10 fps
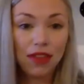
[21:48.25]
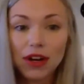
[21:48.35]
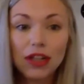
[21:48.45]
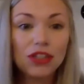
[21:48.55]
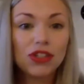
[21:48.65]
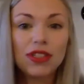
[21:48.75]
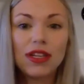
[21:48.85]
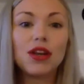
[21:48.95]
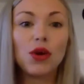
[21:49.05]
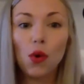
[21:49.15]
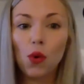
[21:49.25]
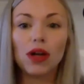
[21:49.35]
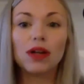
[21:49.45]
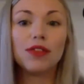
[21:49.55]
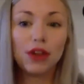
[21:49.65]
they're interested
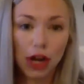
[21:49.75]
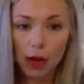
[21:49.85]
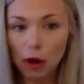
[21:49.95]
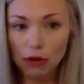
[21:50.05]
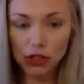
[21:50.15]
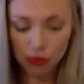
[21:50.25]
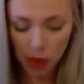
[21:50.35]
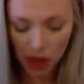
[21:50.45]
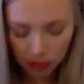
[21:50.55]
or they're going to post for me.